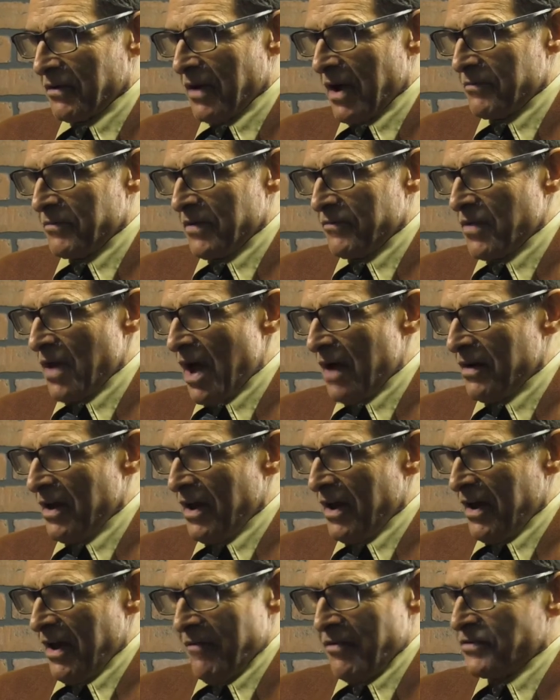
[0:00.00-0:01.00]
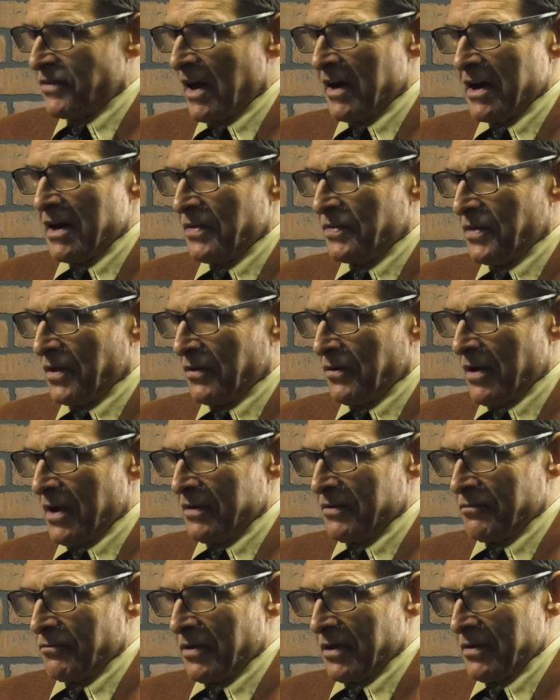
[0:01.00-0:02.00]
I mean, have you ever done anything
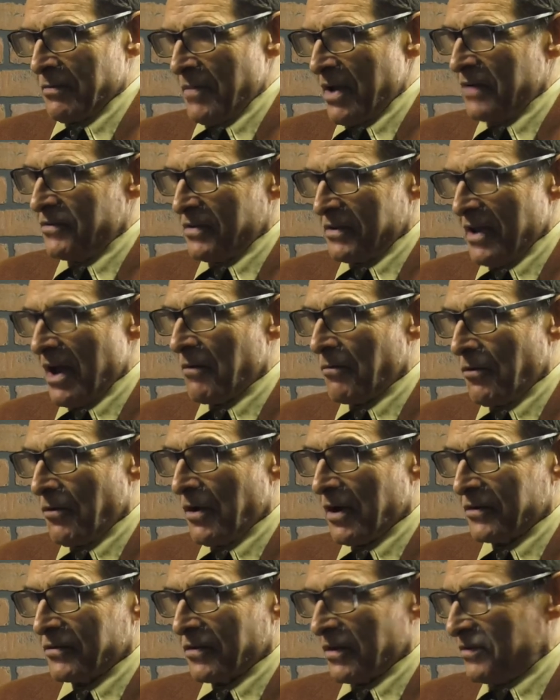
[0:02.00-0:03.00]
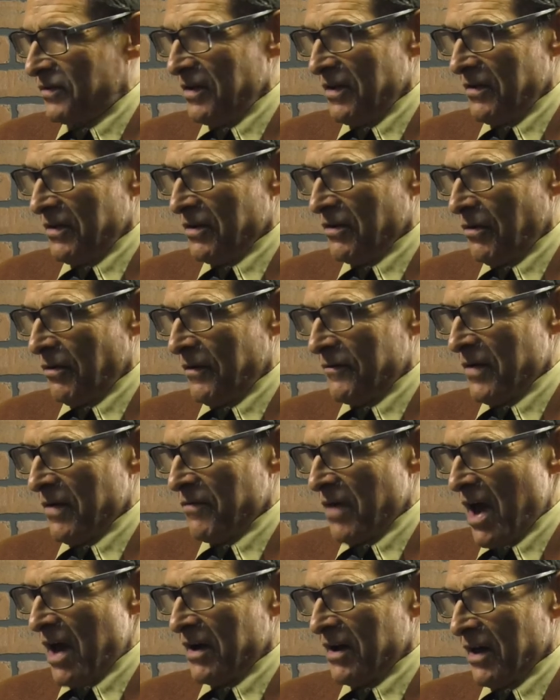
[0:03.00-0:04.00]
on one of the major networks or have you
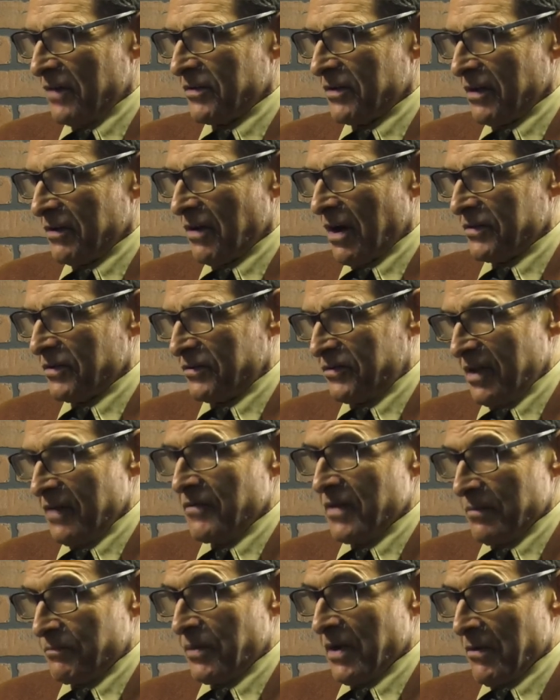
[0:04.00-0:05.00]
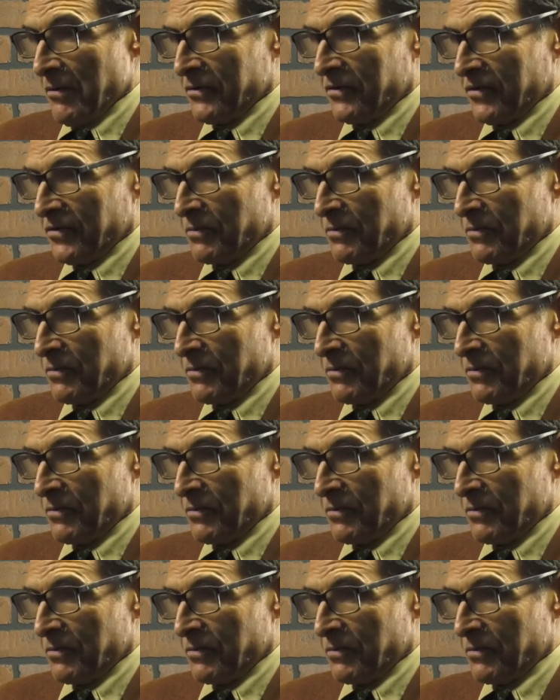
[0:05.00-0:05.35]
ever had other TV appearances